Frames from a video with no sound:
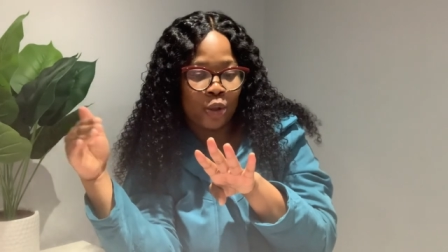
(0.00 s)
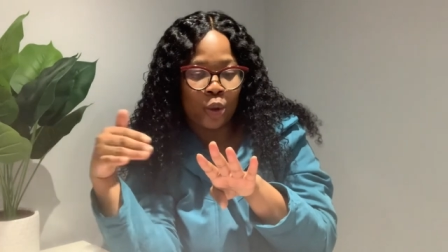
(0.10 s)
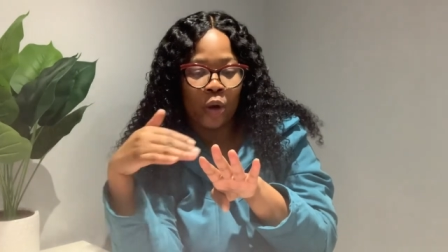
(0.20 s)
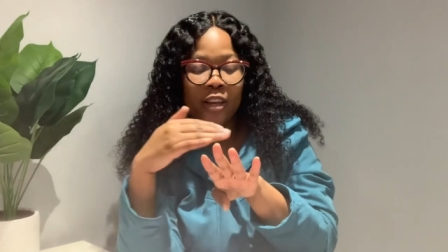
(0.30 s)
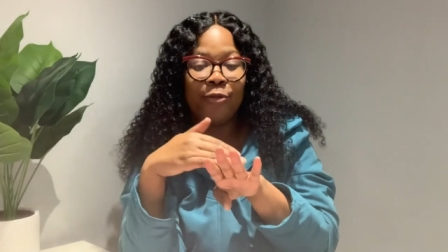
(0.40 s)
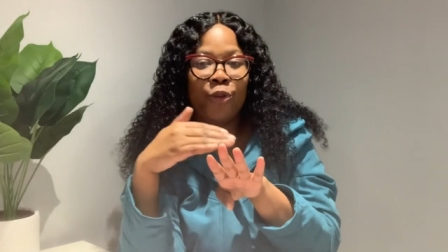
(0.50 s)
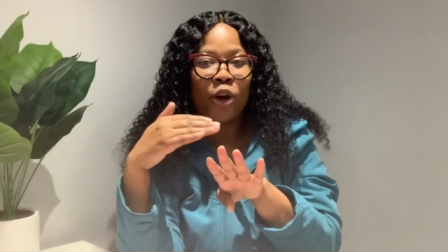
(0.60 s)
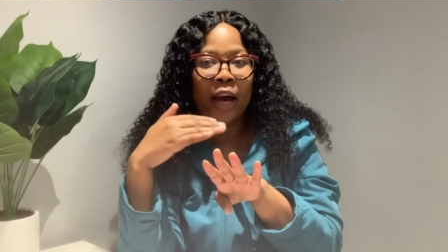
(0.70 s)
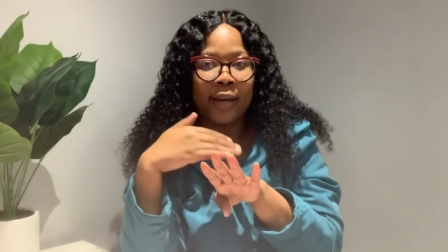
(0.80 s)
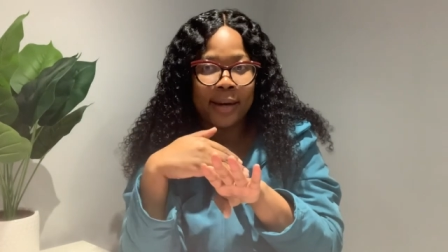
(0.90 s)
So if you
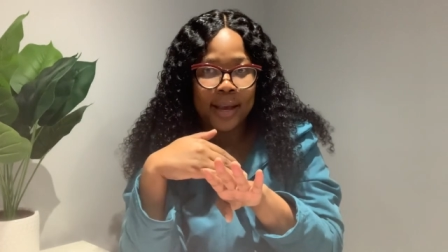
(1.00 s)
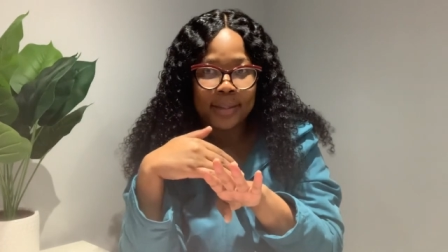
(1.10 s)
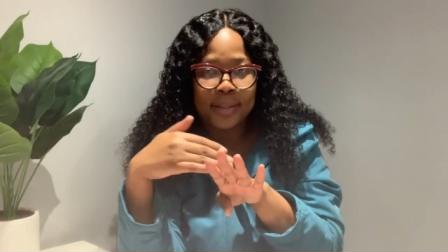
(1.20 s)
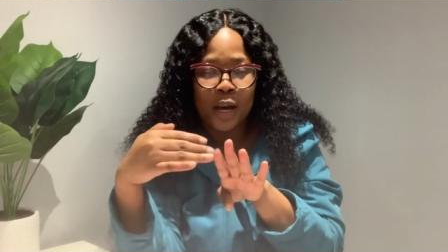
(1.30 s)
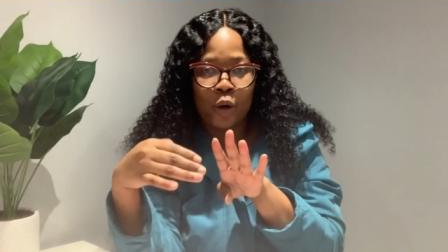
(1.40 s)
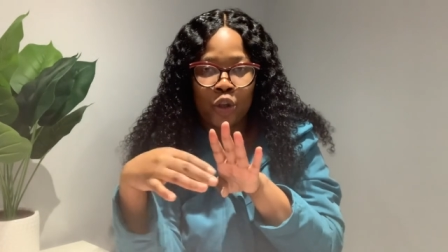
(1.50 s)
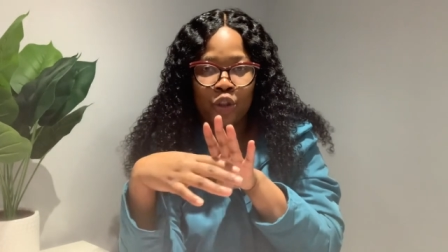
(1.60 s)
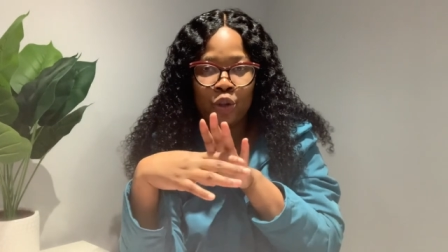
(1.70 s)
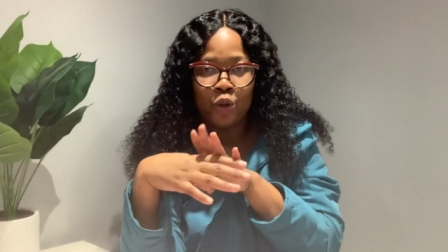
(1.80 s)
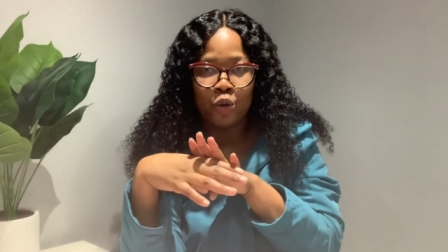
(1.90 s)
are a nurse, they're going
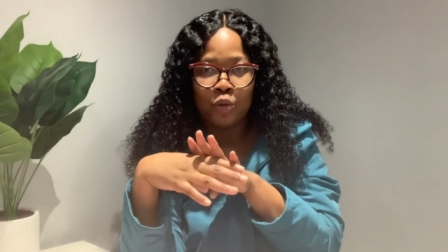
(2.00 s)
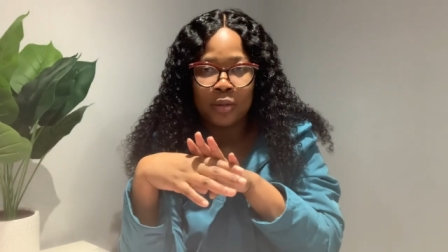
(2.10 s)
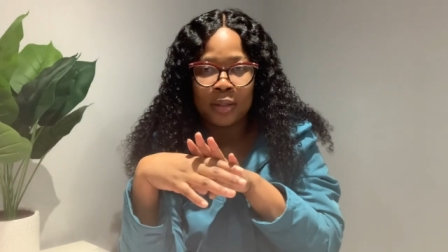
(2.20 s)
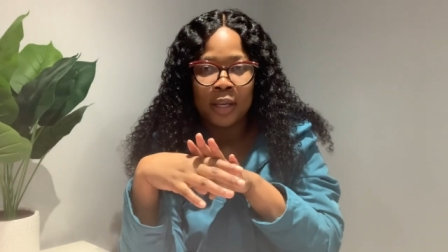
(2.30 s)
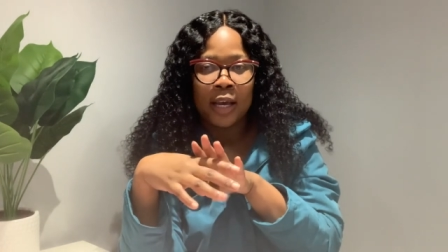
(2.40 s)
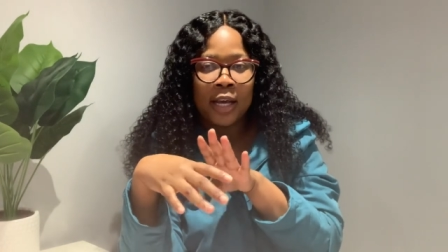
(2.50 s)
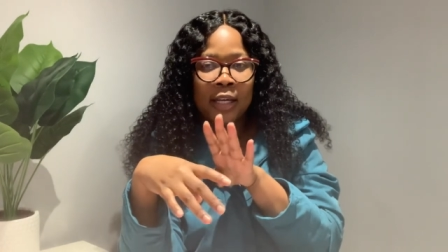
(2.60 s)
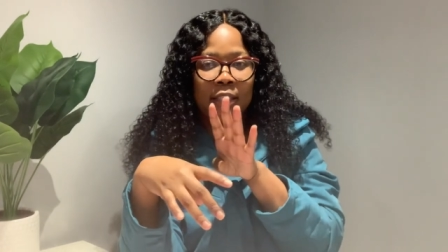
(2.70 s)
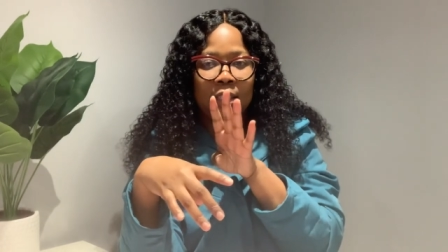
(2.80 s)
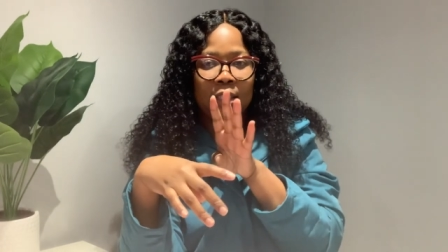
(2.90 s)
to use
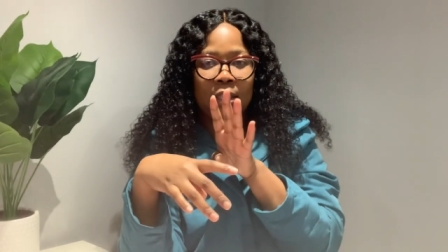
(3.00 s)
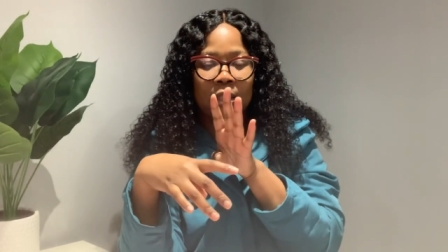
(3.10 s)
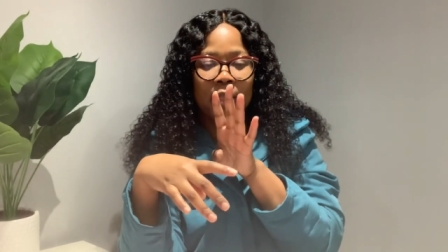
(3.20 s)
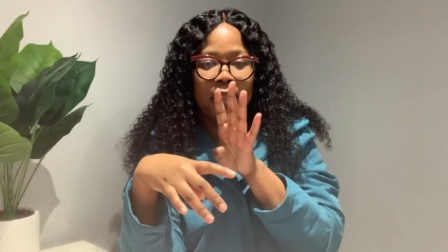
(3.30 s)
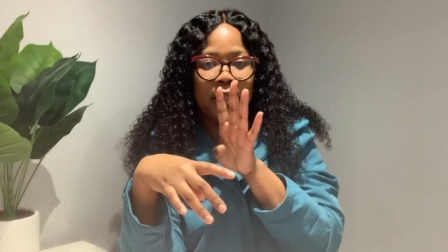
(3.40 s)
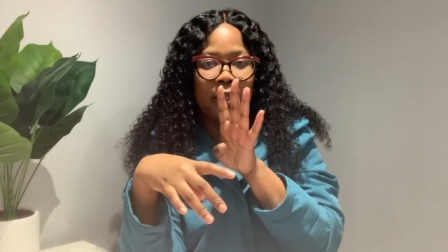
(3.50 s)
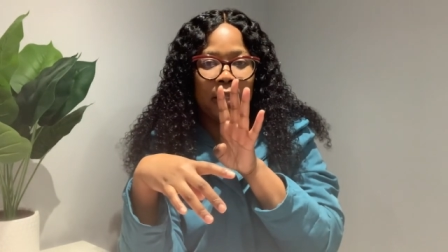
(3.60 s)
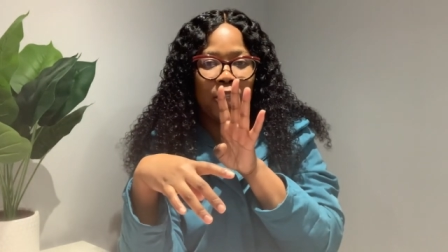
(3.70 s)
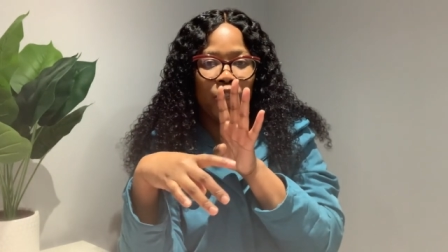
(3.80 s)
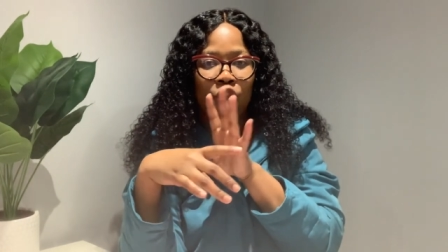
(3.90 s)
the, the,
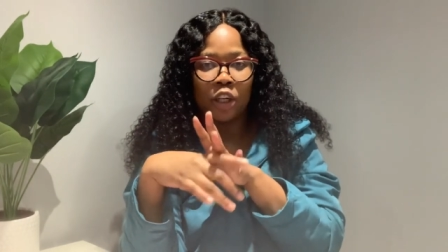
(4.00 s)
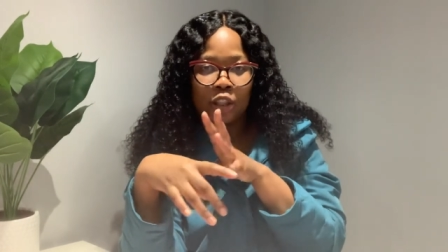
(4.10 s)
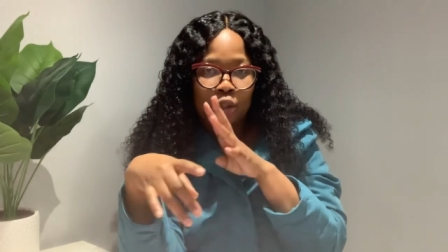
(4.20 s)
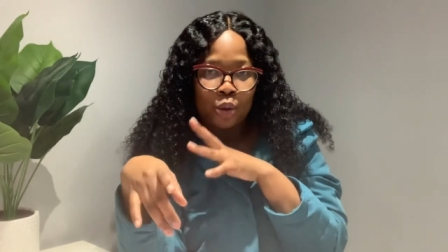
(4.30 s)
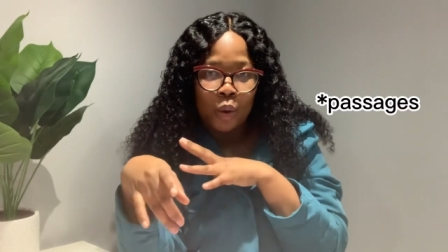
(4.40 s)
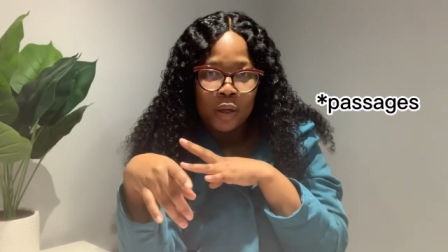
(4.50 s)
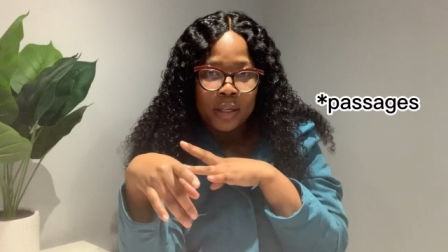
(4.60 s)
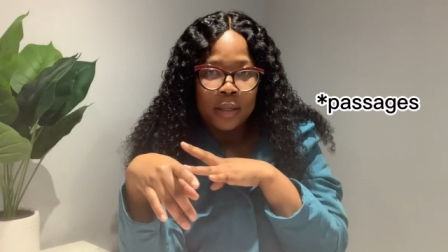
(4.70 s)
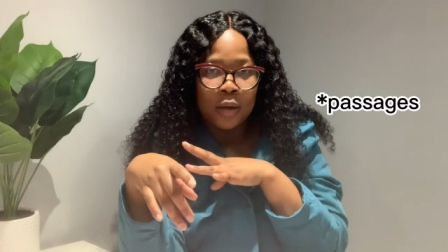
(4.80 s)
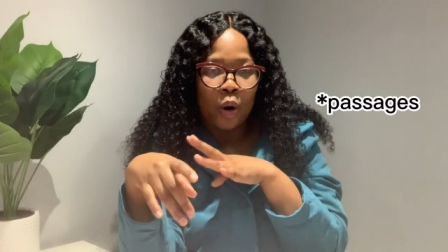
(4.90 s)
the short
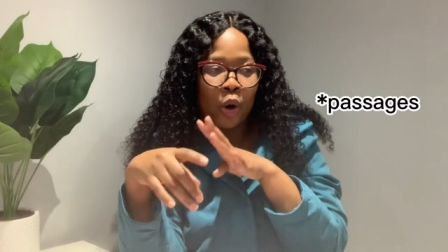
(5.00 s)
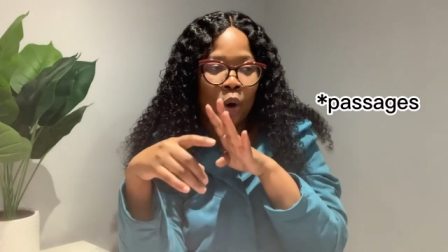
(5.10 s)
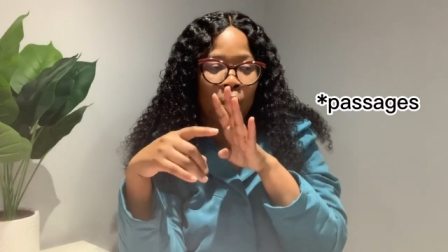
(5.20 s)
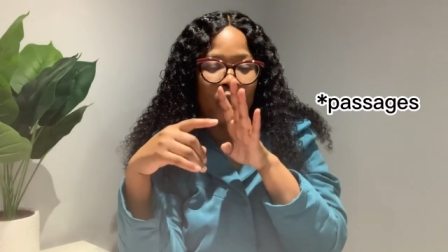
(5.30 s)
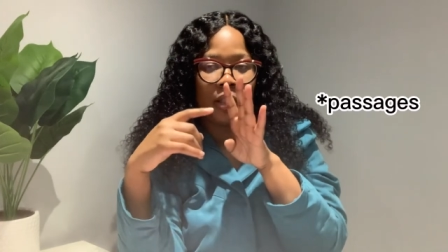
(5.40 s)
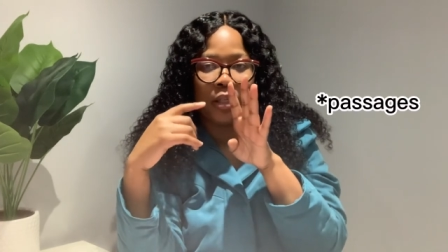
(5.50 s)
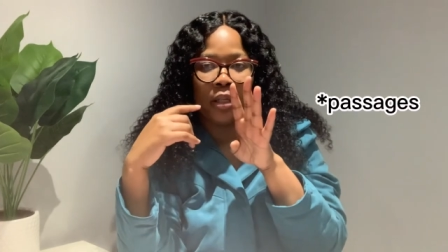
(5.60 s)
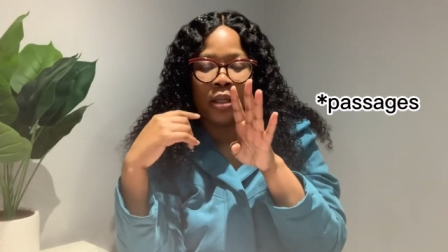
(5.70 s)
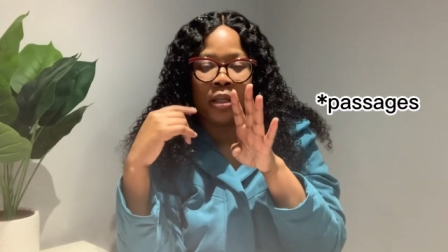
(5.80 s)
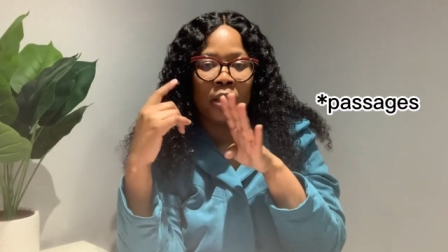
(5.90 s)
story or
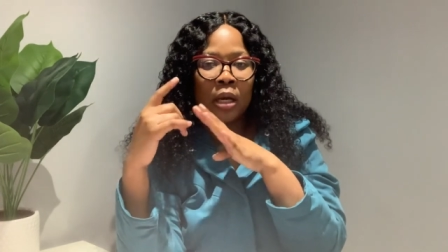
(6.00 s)
the,